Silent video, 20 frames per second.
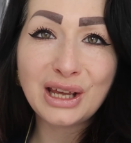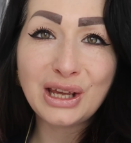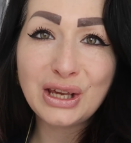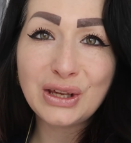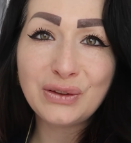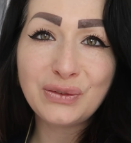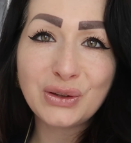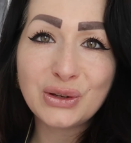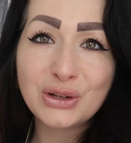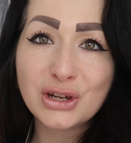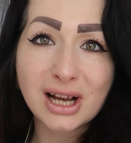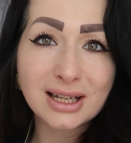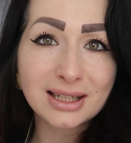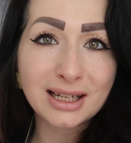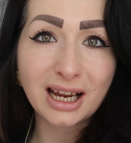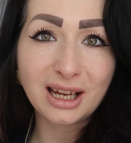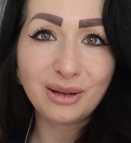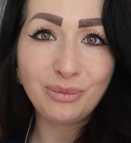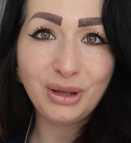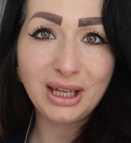if you're just
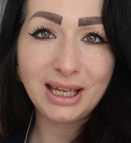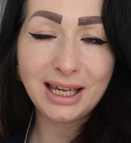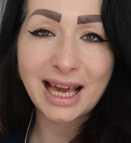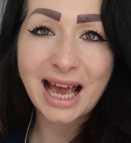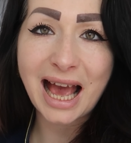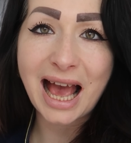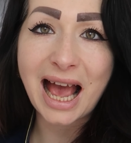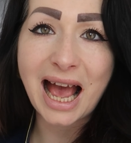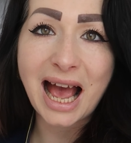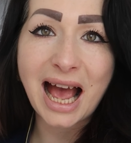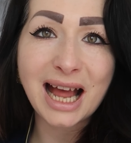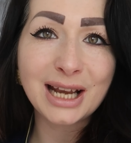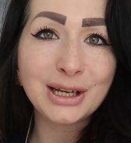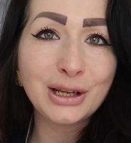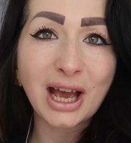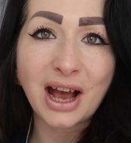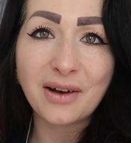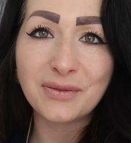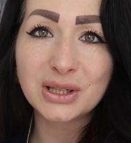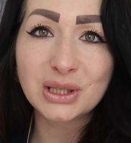like me and
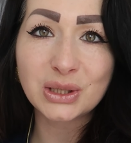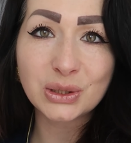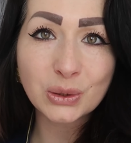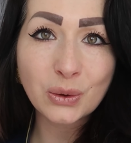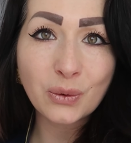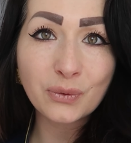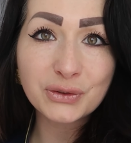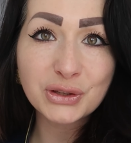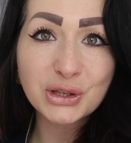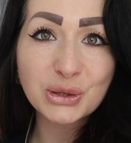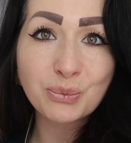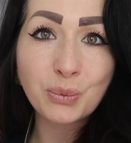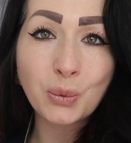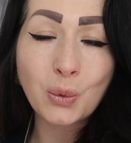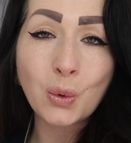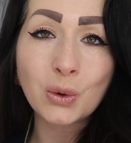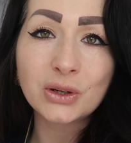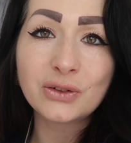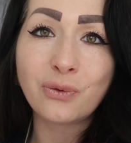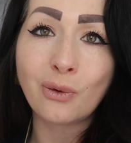you have a soft
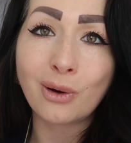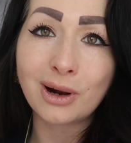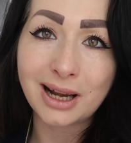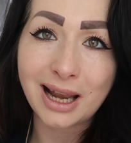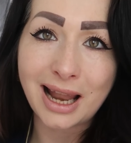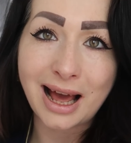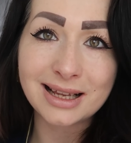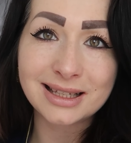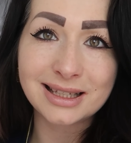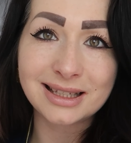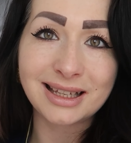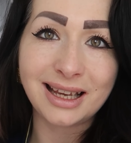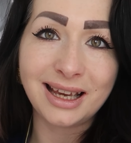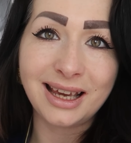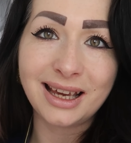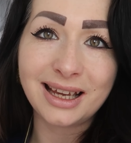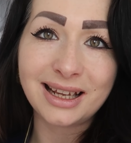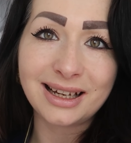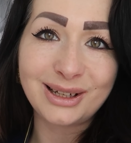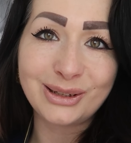spot for
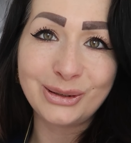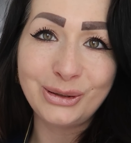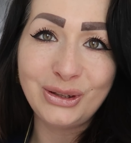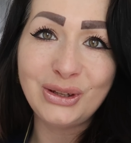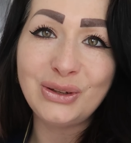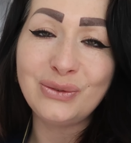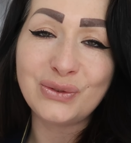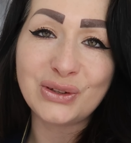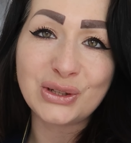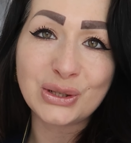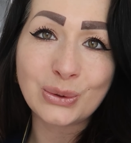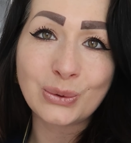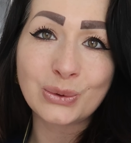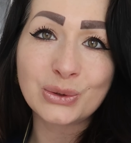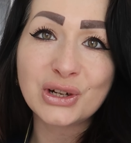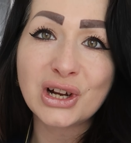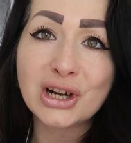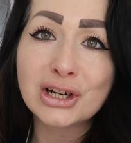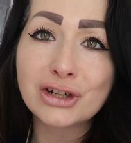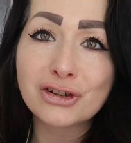classic Louis
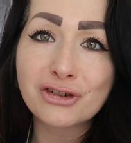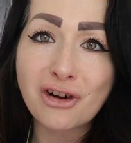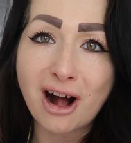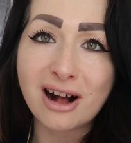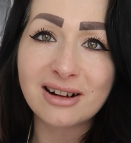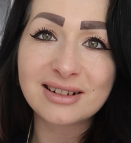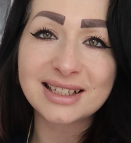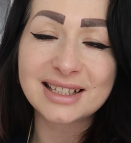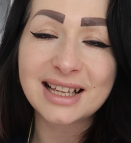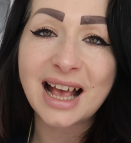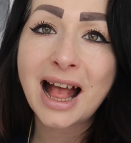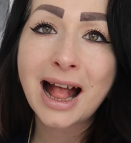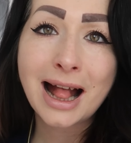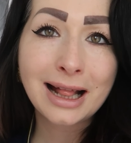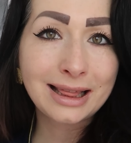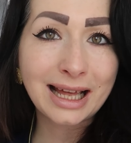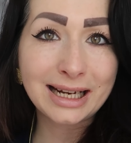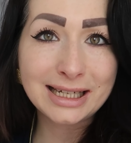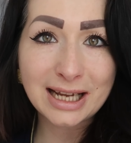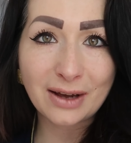Vuitton trunks,
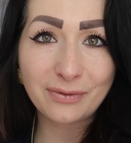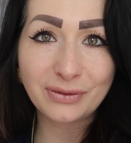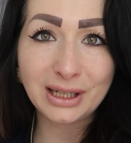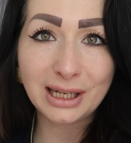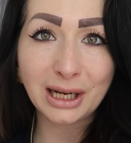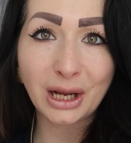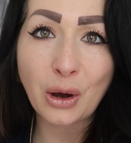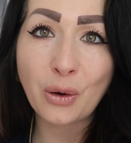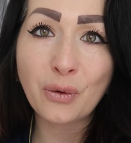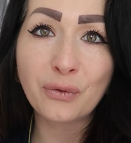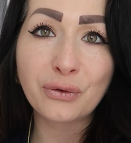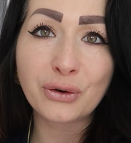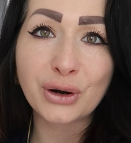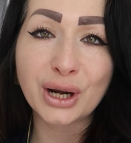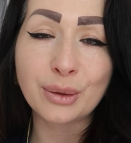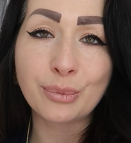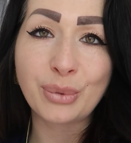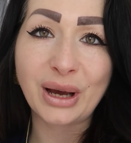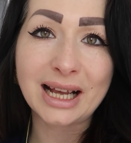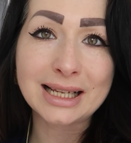then definitely go for
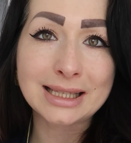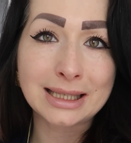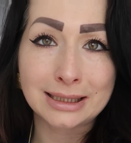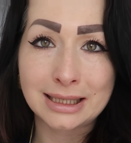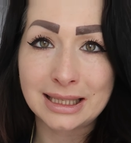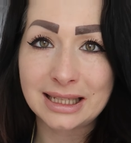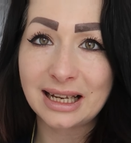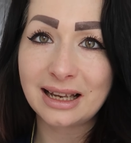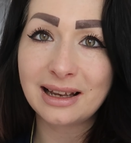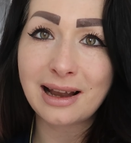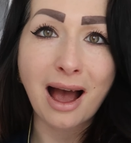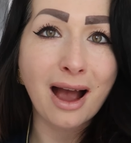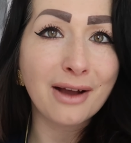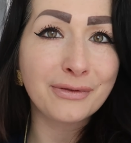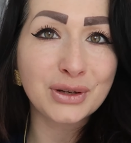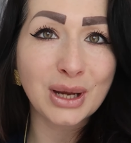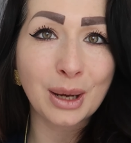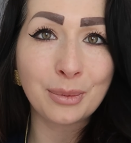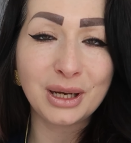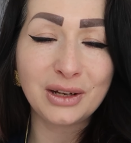it, because it's a
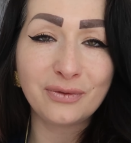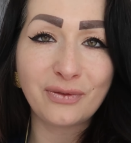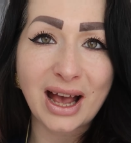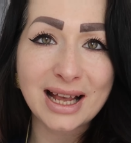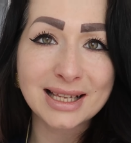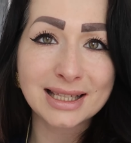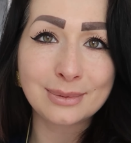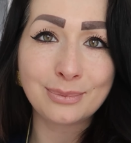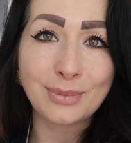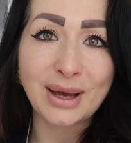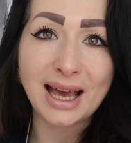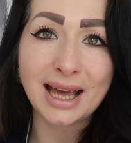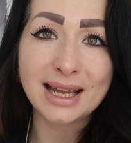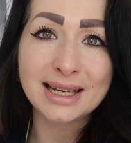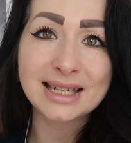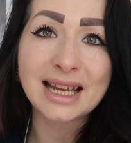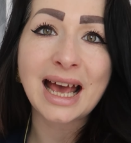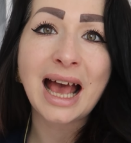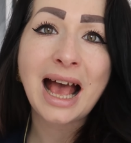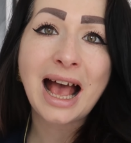lifetime
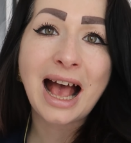investment